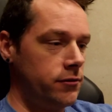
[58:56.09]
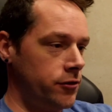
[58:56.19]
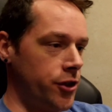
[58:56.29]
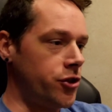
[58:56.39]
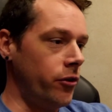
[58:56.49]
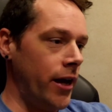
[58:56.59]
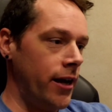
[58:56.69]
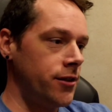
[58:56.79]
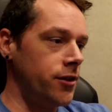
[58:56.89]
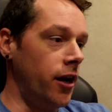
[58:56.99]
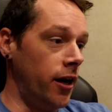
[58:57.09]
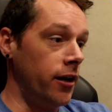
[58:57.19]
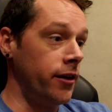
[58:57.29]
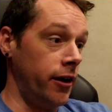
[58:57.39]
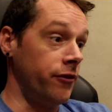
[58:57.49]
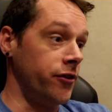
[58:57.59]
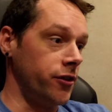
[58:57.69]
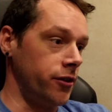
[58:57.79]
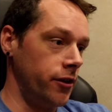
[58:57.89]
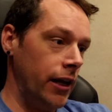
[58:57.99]
Just so has a air
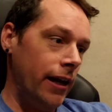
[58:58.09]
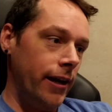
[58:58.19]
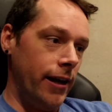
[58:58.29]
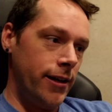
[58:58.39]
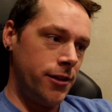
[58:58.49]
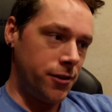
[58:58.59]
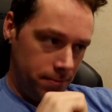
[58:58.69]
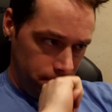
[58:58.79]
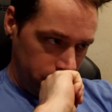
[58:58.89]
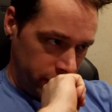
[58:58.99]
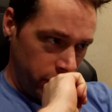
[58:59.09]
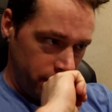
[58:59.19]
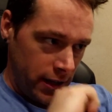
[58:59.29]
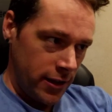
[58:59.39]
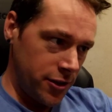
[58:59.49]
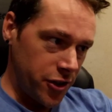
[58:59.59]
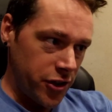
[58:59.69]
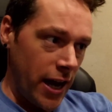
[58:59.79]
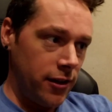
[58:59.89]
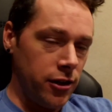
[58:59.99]
filter. It is, excuse me, it is
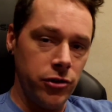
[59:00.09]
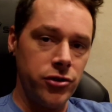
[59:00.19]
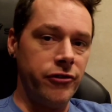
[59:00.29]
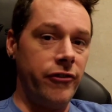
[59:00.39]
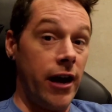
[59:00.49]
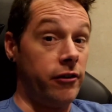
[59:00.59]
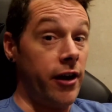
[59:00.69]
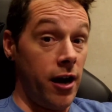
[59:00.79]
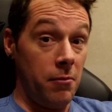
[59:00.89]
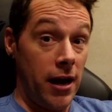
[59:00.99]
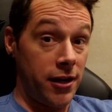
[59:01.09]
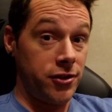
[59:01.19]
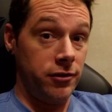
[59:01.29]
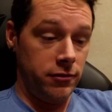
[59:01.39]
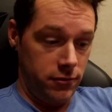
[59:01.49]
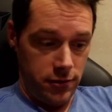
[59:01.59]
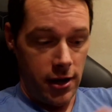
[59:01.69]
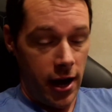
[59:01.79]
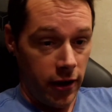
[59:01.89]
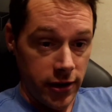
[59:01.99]
designed to use the factory airbox and
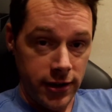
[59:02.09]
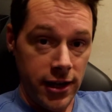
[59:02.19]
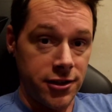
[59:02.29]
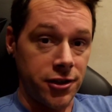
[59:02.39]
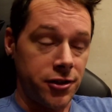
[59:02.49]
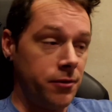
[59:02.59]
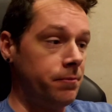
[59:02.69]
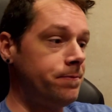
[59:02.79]
air intake system.